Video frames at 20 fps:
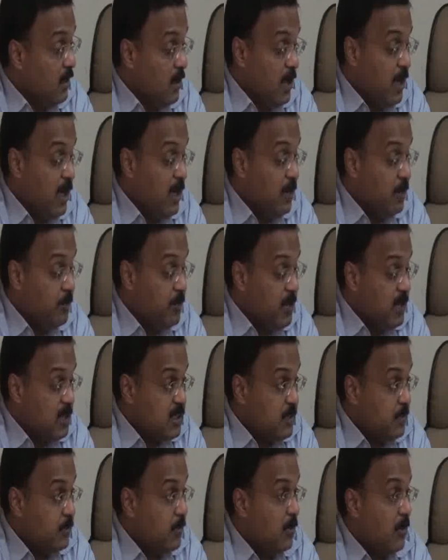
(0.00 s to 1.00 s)
and the
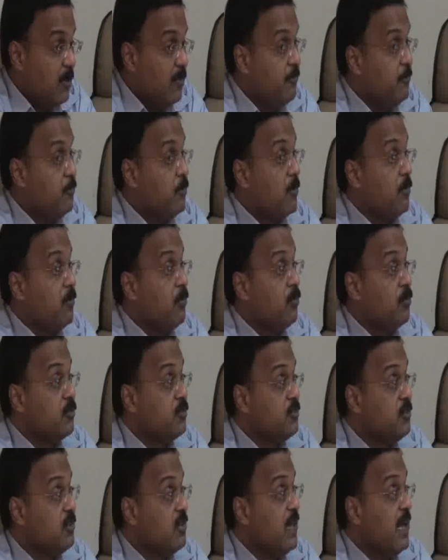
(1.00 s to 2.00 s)
principle of
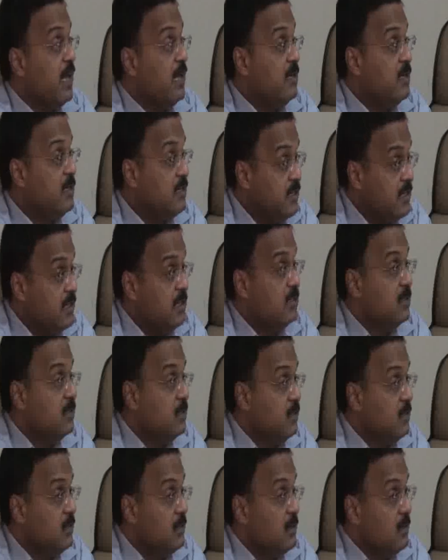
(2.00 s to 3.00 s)
proportionality
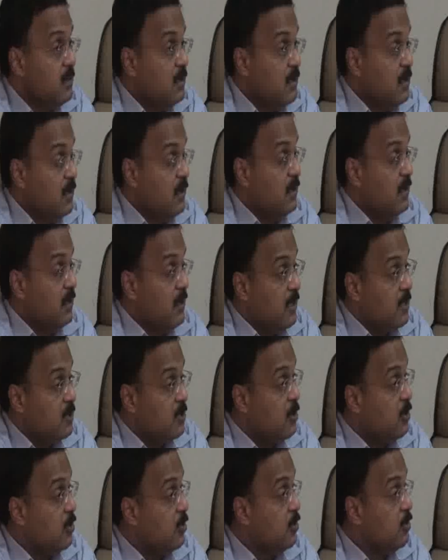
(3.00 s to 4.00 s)
in relation
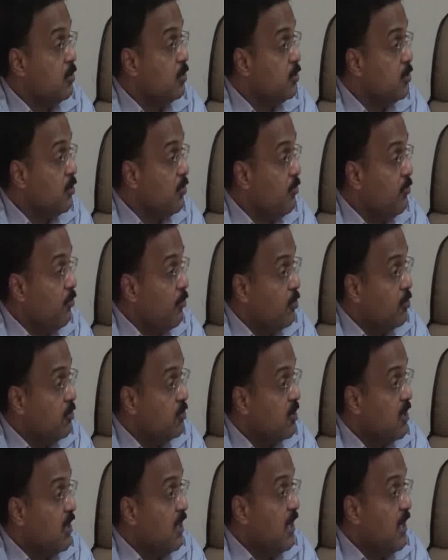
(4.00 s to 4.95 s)
to use of force.